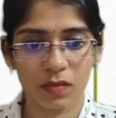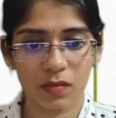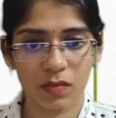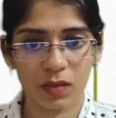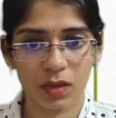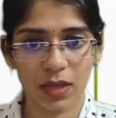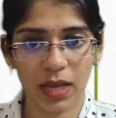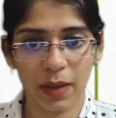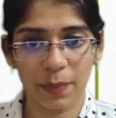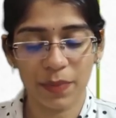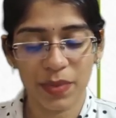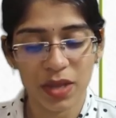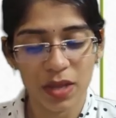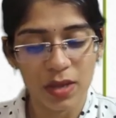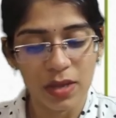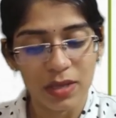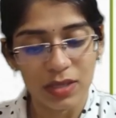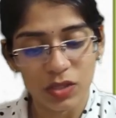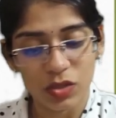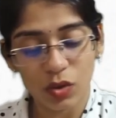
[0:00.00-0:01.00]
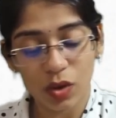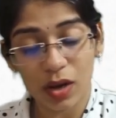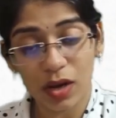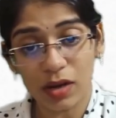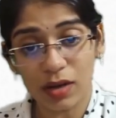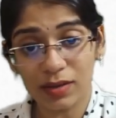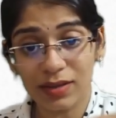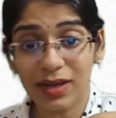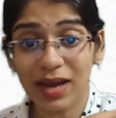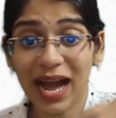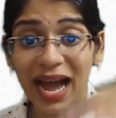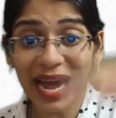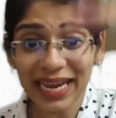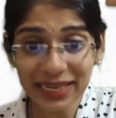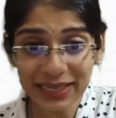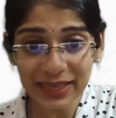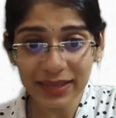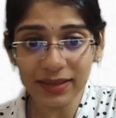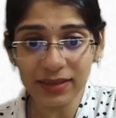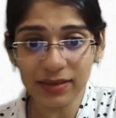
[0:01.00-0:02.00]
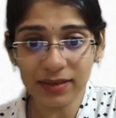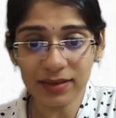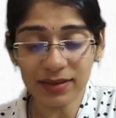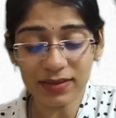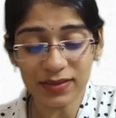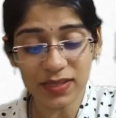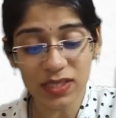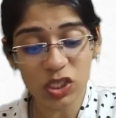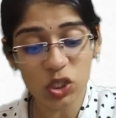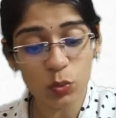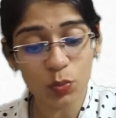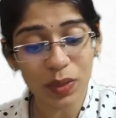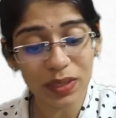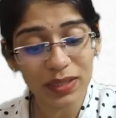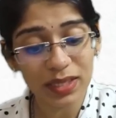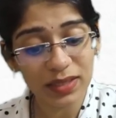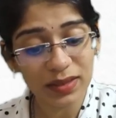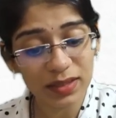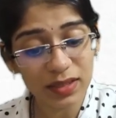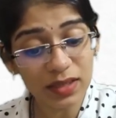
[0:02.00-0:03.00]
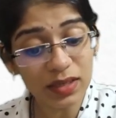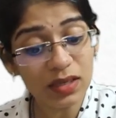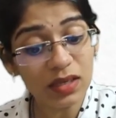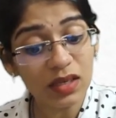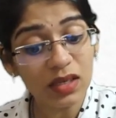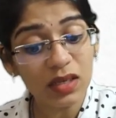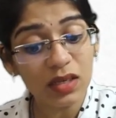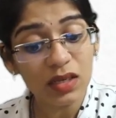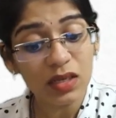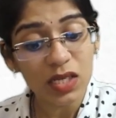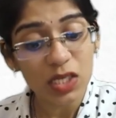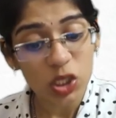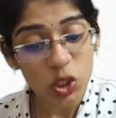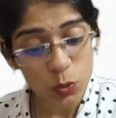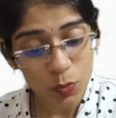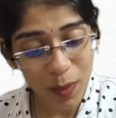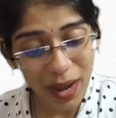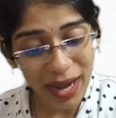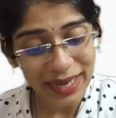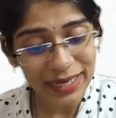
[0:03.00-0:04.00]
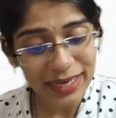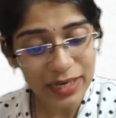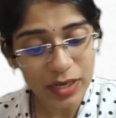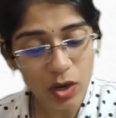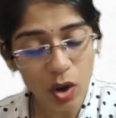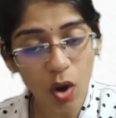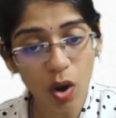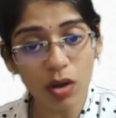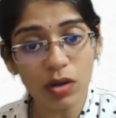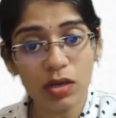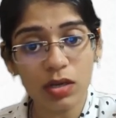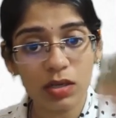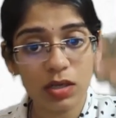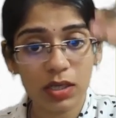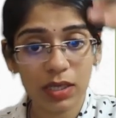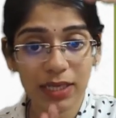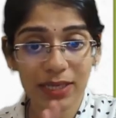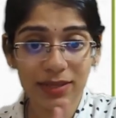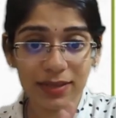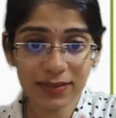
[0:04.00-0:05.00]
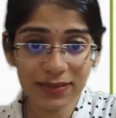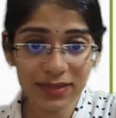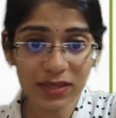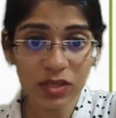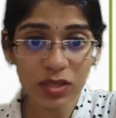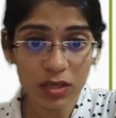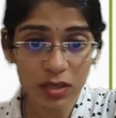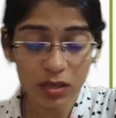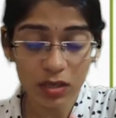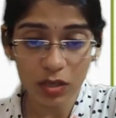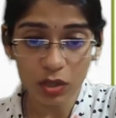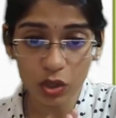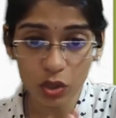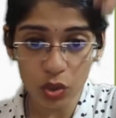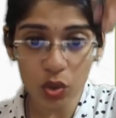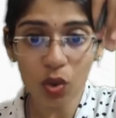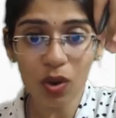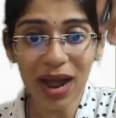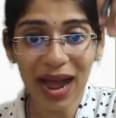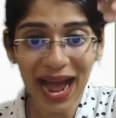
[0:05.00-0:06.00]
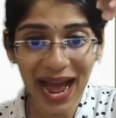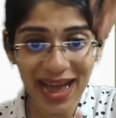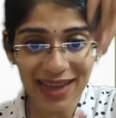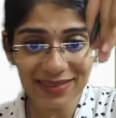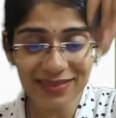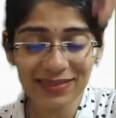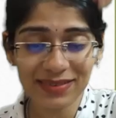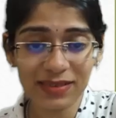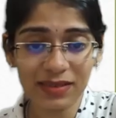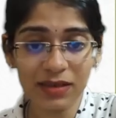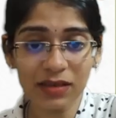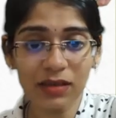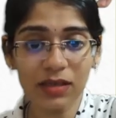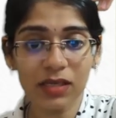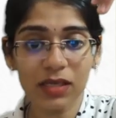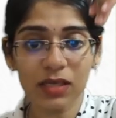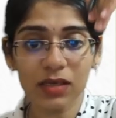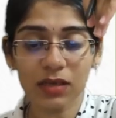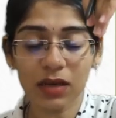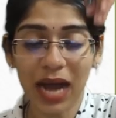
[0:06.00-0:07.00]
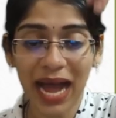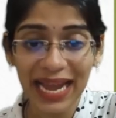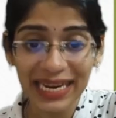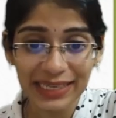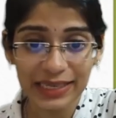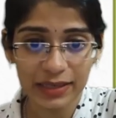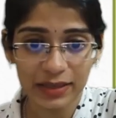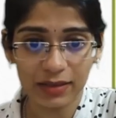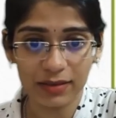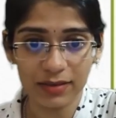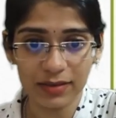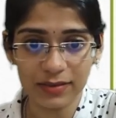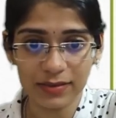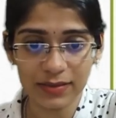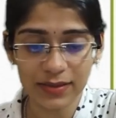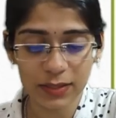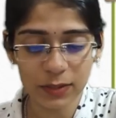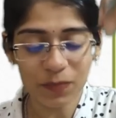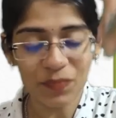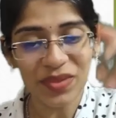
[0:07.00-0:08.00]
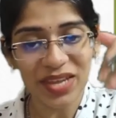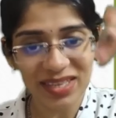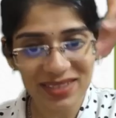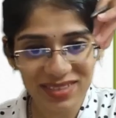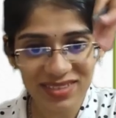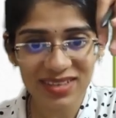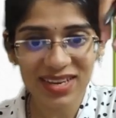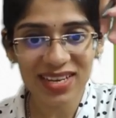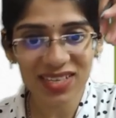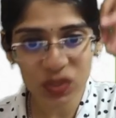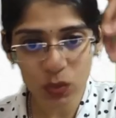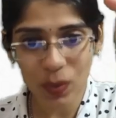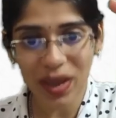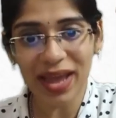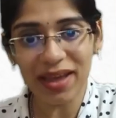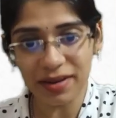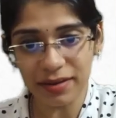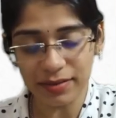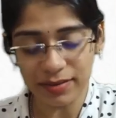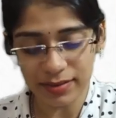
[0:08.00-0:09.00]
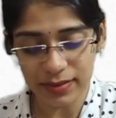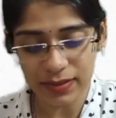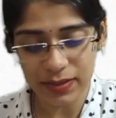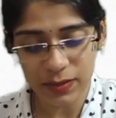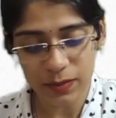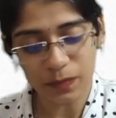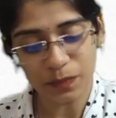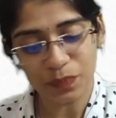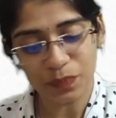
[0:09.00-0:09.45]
Yeah, so the height increases, but then the spinal cord, it doesn't grow as the height increases. It stays where it is.